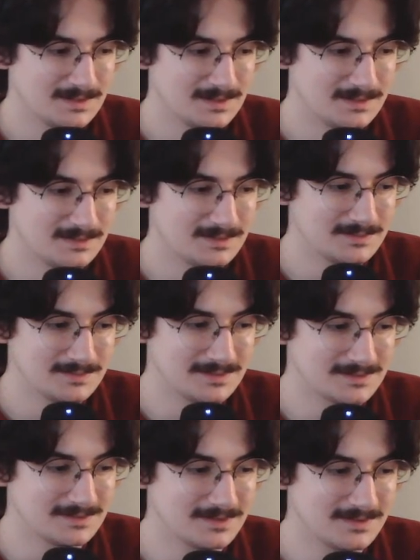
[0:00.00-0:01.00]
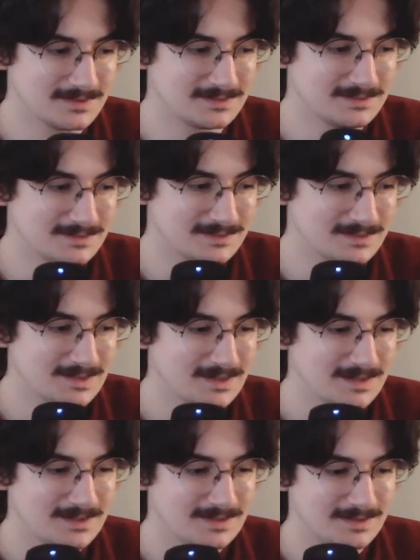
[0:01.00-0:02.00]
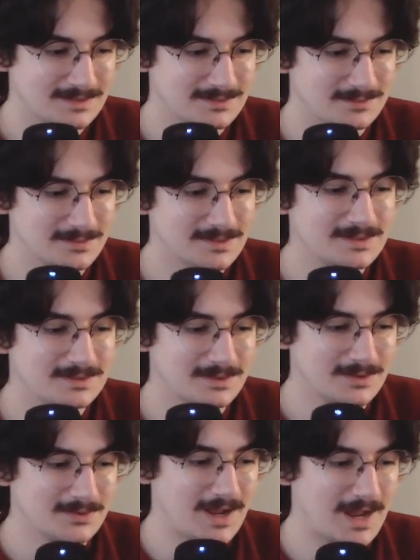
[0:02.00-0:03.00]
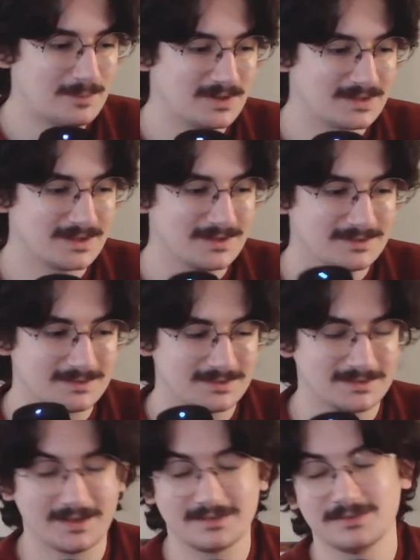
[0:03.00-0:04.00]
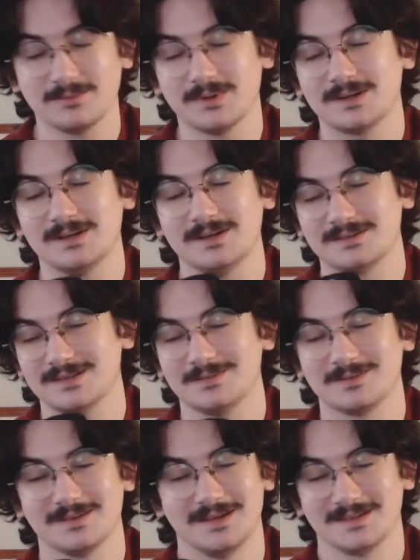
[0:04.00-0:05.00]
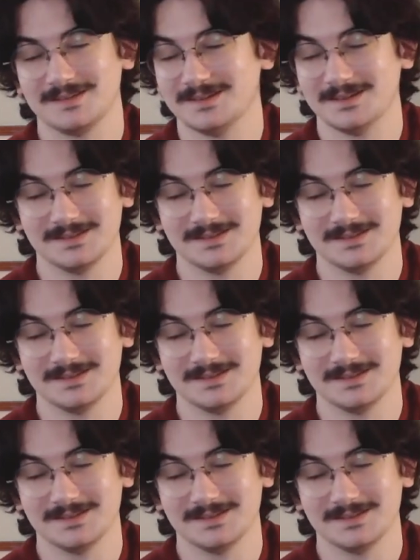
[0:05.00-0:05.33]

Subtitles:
I don't know, it's just hard. There's really no application it doesn't work in, except for like,